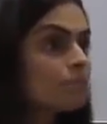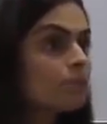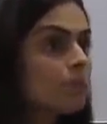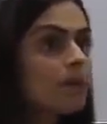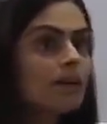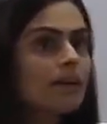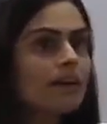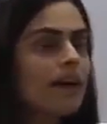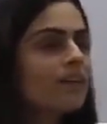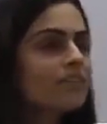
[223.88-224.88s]
superior.
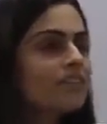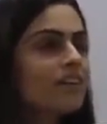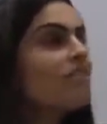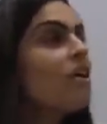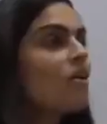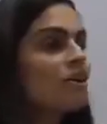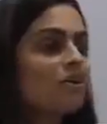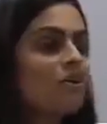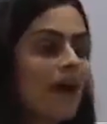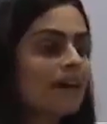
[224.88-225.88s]
And I used to say, no,
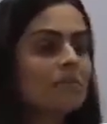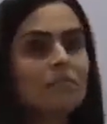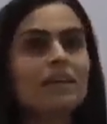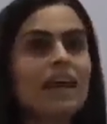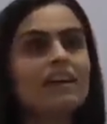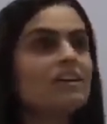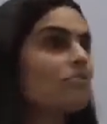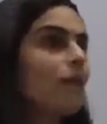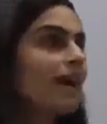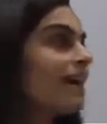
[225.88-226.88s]
I could beat any
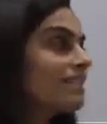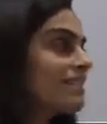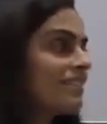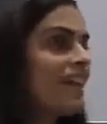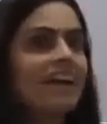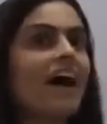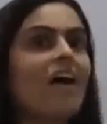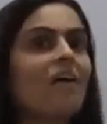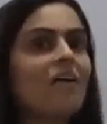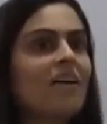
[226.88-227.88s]
of my cousins right
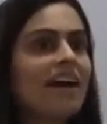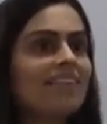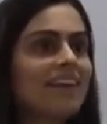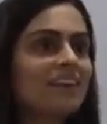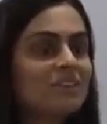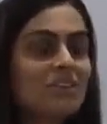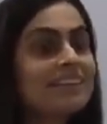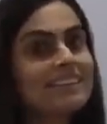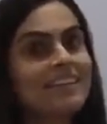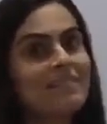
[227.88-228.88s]
now. And then I used to
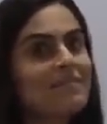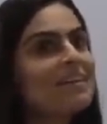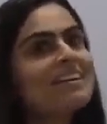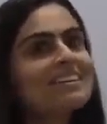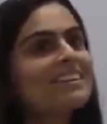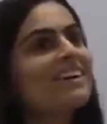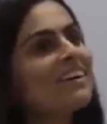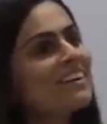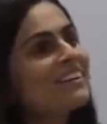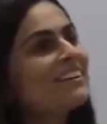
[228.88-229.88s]
wrestle them.
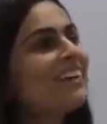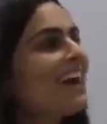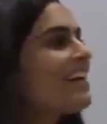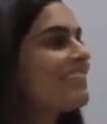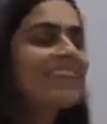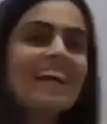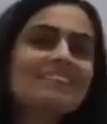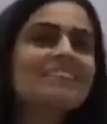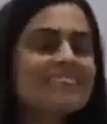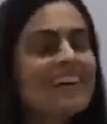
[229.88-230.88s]
So,
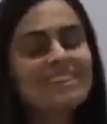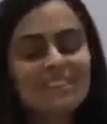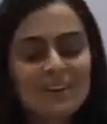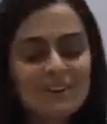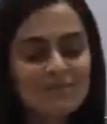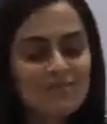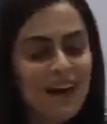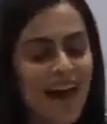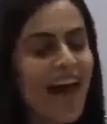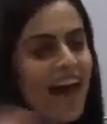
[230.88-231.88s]
so
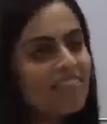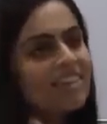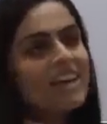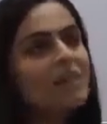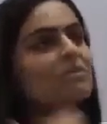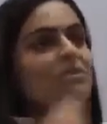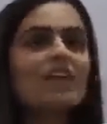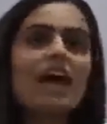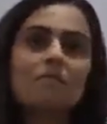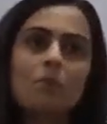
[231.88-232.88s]
having come to
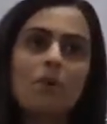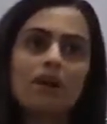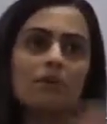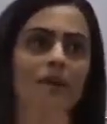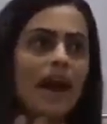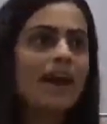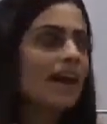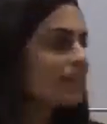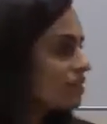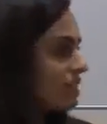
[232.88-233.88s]
that point where I
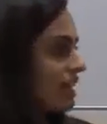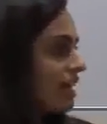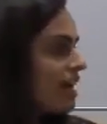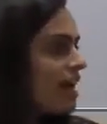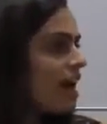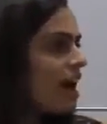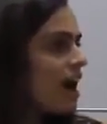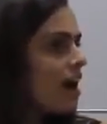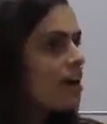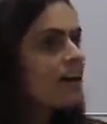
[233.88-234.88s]
actually
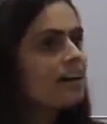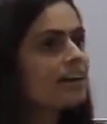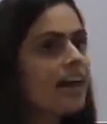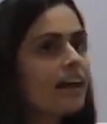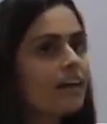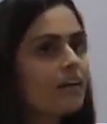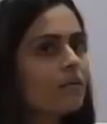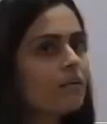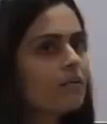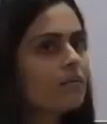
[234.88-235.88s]
heard that
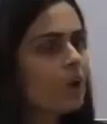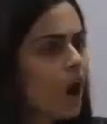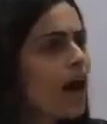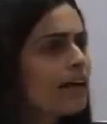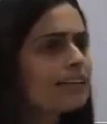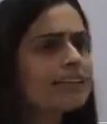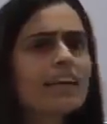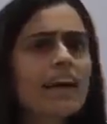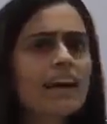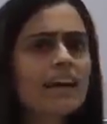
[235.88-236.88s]
God is
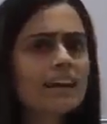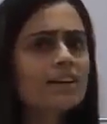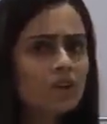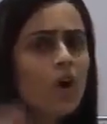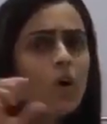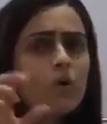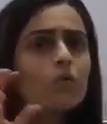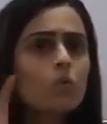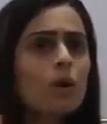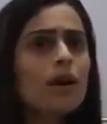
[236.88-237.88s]
saying in his
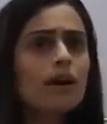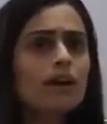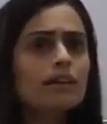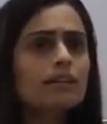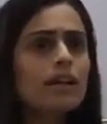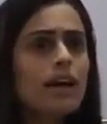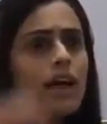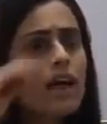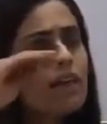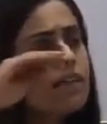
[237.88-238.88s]
own words
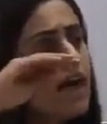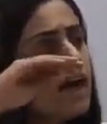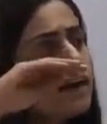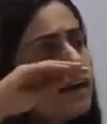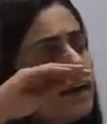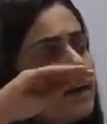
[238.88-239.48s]
that